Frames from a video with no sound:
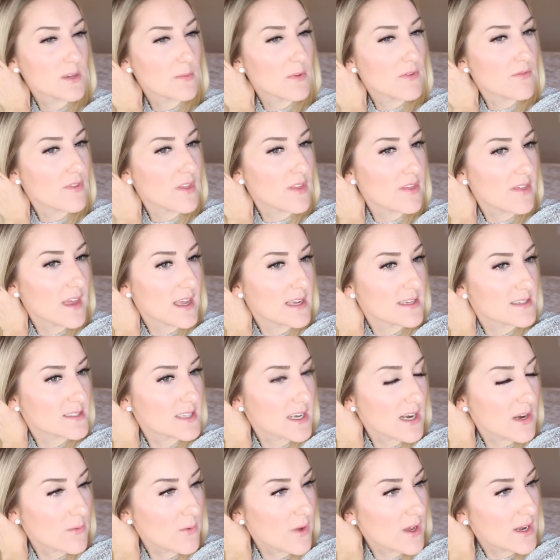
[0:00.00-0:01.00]
some of the things
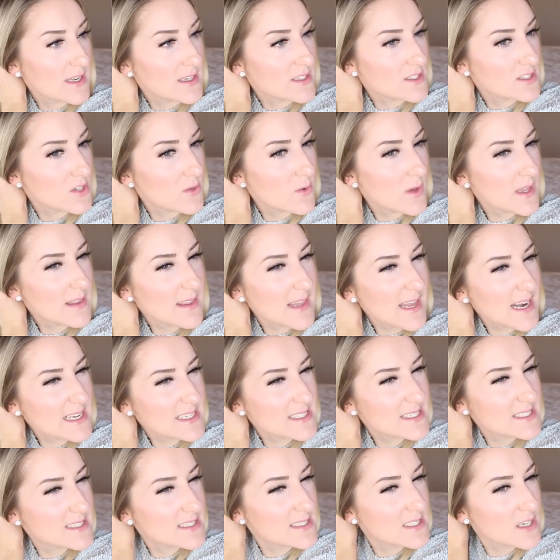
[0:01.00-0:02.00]
that I run into and that I
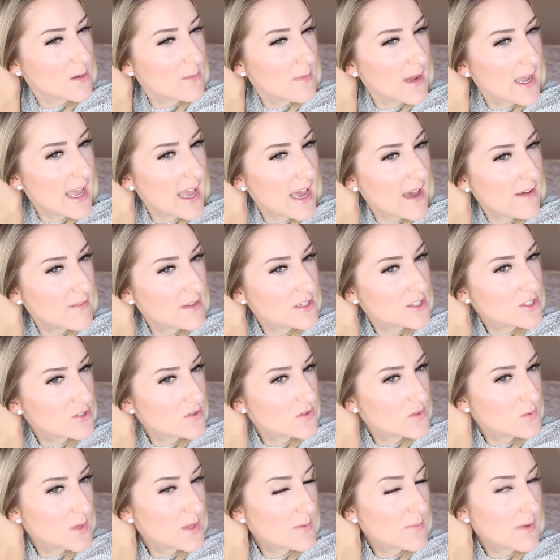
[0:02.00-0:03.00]
still might have
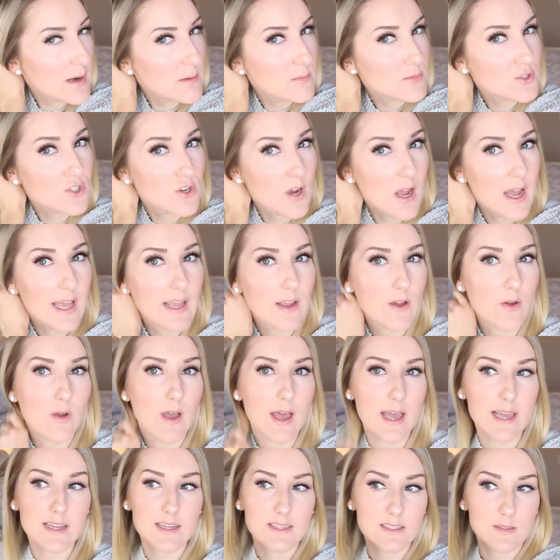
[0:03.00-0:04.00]
issues with, but I'm trying,
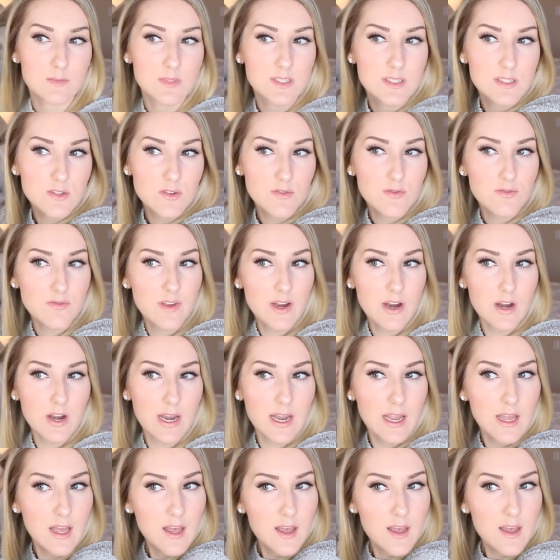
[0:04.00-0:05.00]
okay? Because I'm still
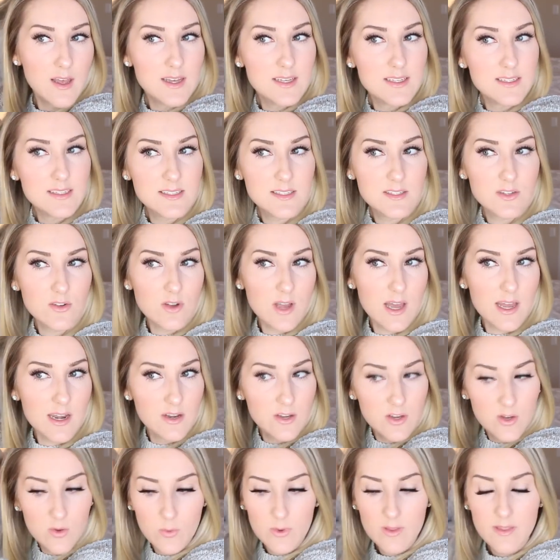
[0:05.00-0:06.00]
kind
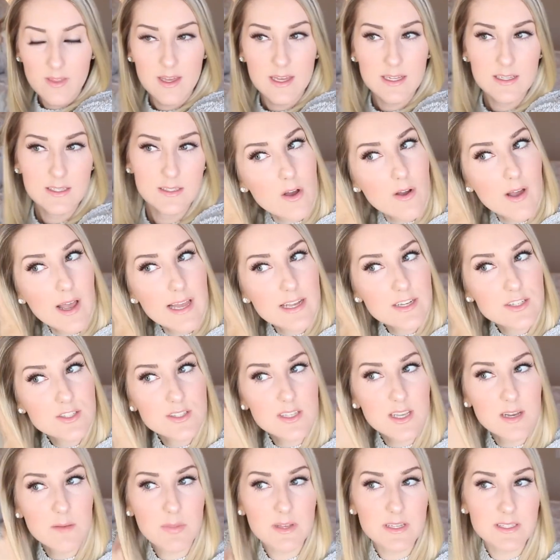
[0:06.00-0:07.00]
of new with this. Okay,
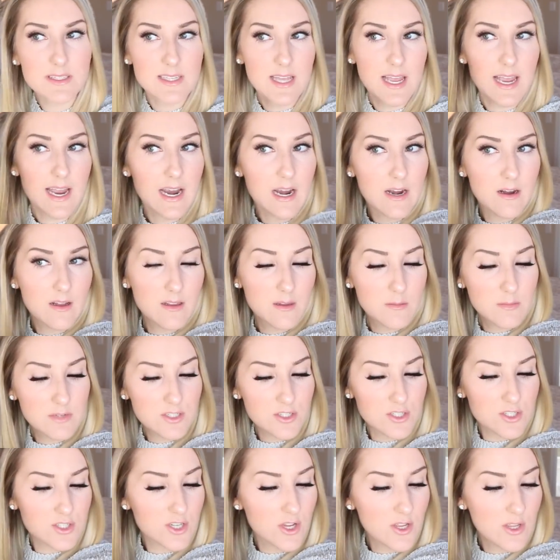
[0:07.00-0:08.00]
just get a piece of hair. Let me
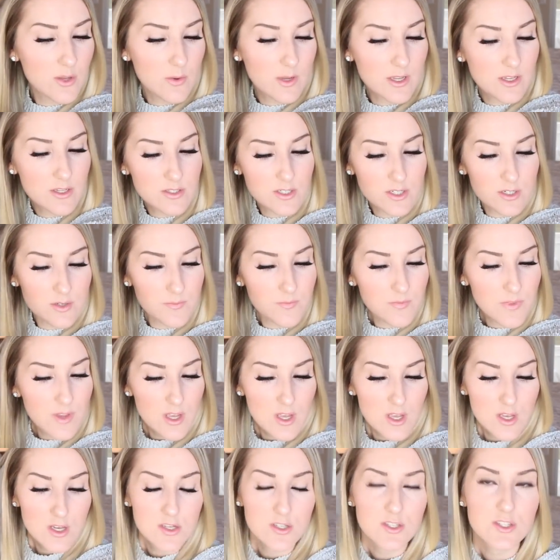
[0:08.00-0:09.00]
just show you what you do.
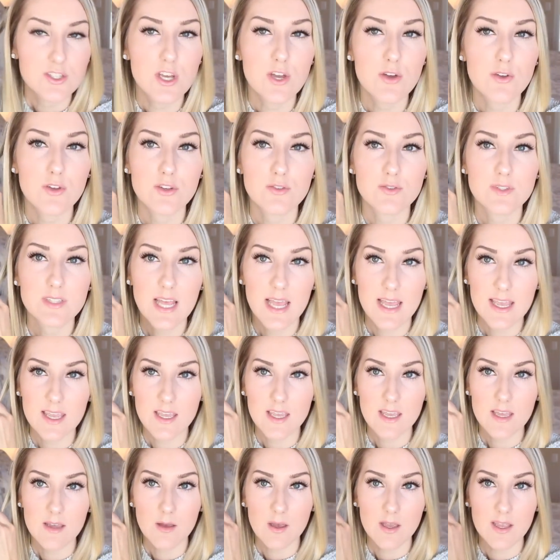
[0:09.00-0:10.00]
So you take
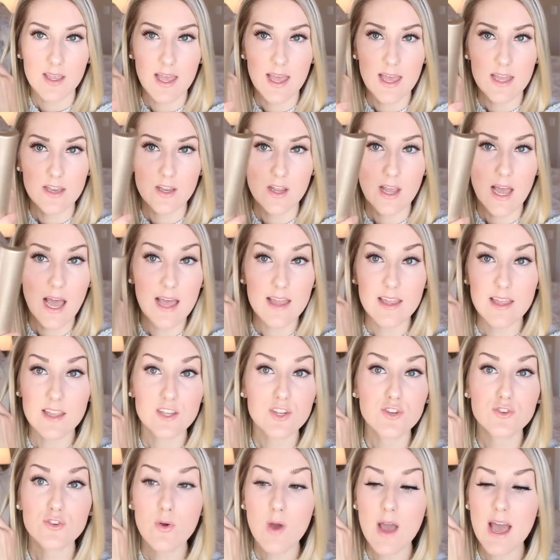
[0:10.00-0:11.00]
it, again,
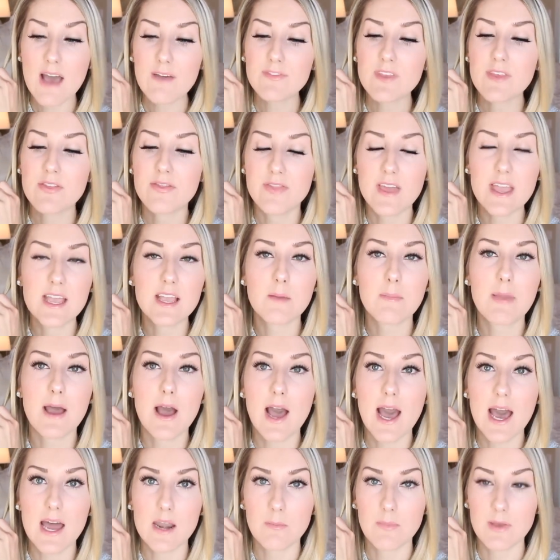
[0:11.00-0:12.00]
and you don't have to think
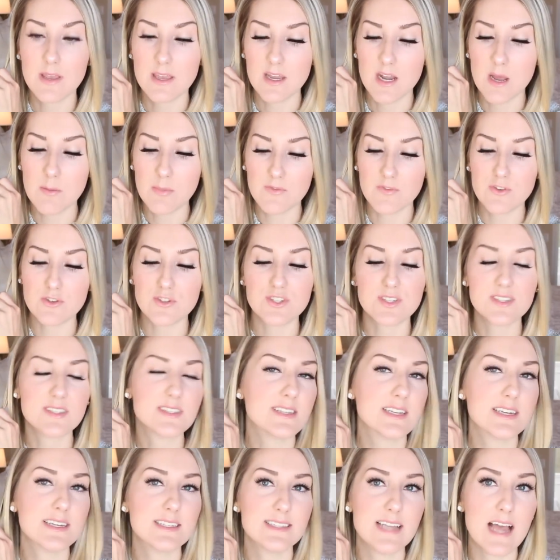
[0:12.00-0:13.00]
about how to pick it up if you just
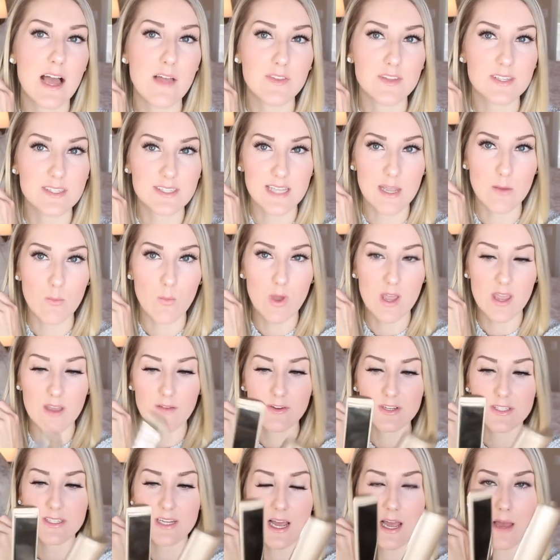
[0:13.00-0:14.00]
sit it down the same way
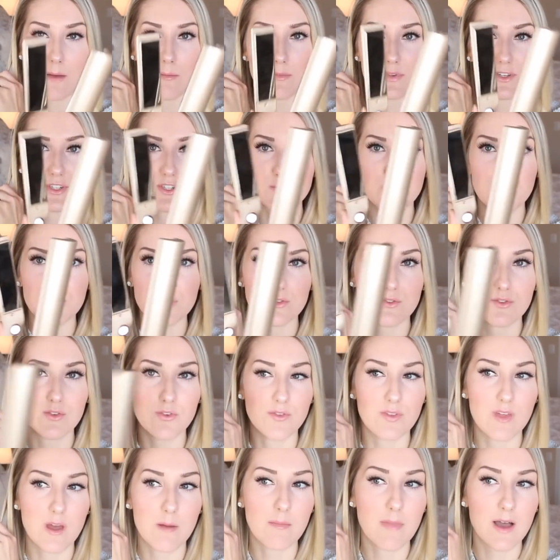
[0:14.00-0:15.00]
every time, but just put
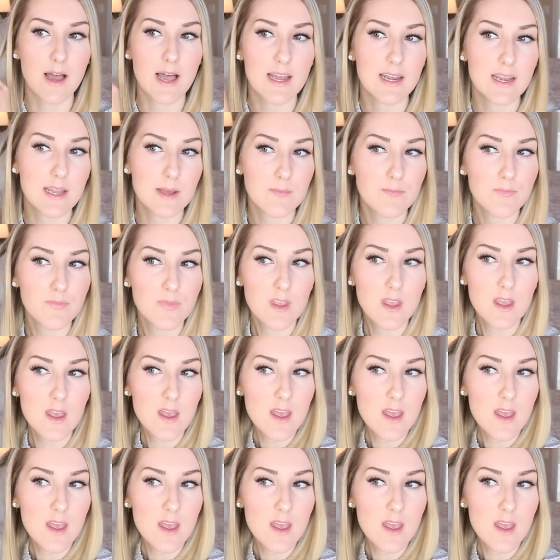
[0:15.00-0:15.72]
your thumb behind it.